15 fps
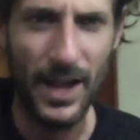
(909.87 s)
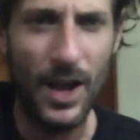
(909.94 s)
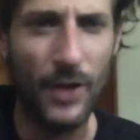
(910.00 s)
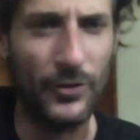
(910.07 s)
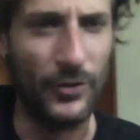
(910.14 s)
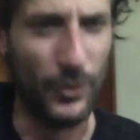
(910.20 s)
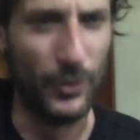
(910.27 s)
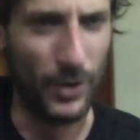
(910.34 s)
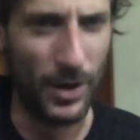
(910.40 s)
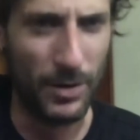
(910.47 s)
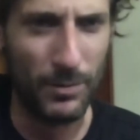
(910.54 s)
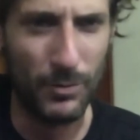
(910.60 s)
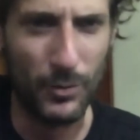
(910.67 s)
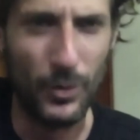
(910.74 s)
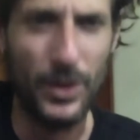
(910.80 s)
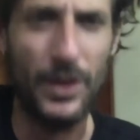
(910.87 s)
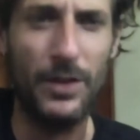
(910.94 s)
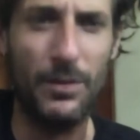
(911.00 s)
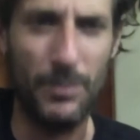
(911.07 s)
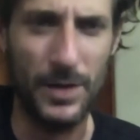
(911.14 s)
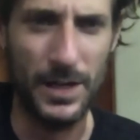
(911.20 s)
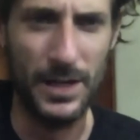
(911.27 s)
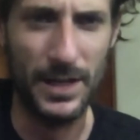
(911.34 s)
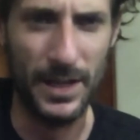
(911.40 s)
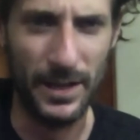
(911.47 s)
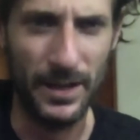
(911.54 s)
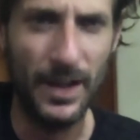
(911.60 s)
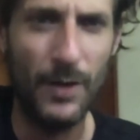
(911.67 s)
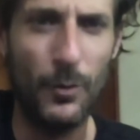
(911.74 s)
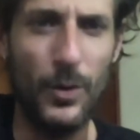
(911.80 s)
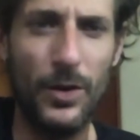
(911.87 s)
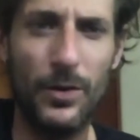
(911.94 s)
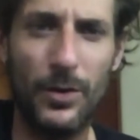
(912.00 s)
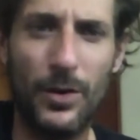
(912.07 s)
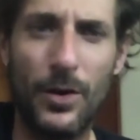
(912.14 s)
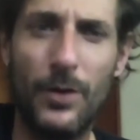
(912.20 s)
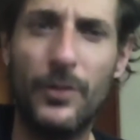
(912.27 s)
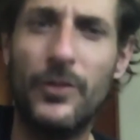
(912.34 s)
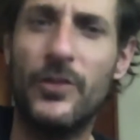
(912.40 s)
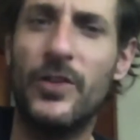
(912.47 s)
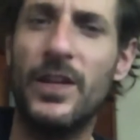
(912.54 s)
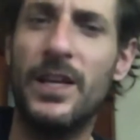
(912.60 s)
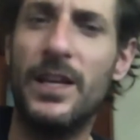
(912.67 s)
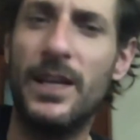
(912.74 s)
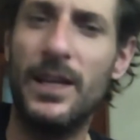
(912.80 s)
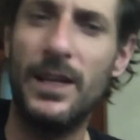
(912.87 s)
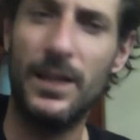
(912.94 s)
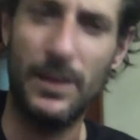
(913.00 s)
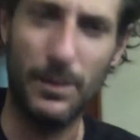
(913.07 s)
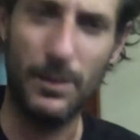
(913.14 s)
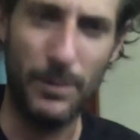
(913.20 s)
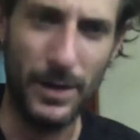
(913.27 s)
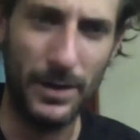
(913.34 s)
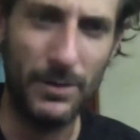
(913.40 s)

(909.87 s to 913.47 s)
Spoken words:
So come with me, we'll go see the big